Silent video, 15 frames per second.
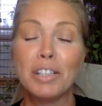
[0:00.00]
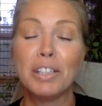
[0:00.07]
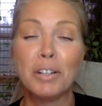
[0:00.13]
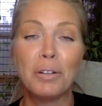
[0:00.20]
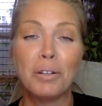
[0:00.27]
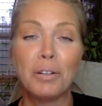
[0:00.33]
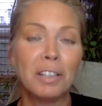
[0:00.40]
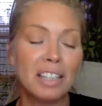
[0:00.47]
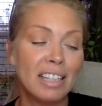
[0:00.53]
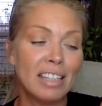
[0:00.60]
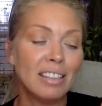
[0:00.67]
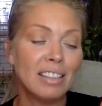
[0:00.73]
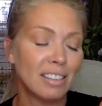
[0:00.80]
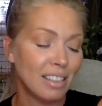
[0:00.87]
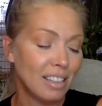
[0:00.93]
yogini,
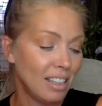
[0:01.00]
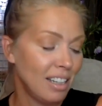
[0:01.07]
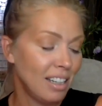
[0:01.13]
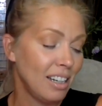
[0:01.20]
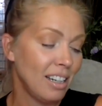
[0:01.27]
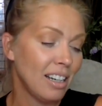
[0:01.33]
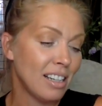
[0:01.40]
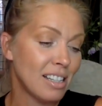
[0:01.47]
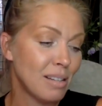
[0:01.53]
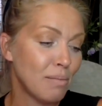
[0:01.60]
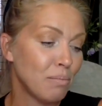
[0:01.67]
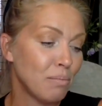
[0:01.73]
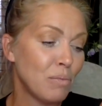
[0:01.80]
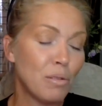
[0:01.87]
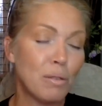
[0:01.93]
a
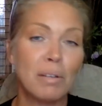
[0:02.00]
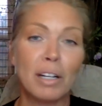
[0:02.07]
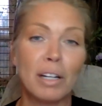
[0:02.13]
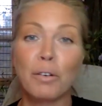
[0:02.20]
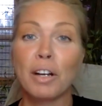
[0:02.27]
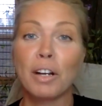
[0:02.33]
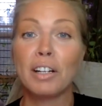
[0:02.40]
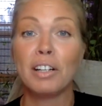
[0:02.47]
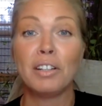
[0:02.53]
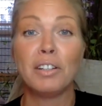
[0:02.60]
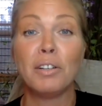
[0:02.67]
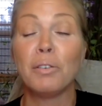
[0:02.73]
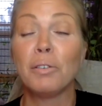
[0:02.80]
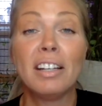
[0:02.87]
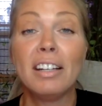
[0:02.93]
Simply Woman Accredited
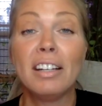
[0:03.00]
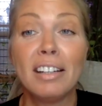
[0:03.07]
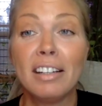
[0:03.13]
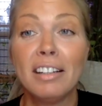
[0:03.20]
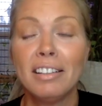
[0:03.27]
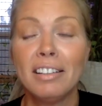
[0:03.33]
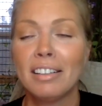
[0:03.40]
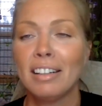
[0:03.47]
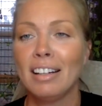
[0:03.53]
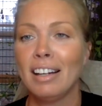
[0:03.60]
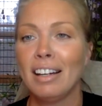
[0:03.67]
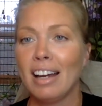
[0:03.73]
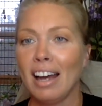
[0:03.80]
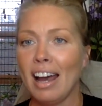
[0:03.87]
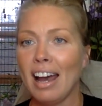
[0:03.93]
yogini.
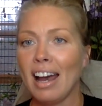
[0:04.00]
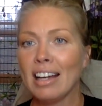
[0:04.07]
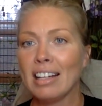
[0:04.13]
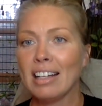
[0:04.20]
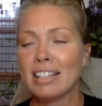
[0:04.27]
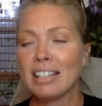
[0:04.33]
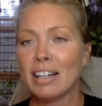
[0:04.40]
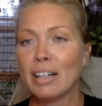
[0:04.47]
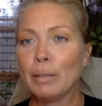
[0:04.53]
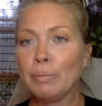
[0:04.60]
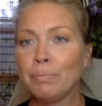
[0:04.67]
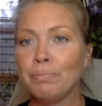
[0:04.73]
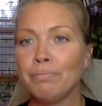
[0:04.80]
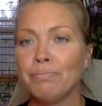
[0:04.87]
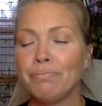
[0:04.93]

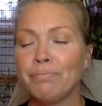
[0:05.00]
And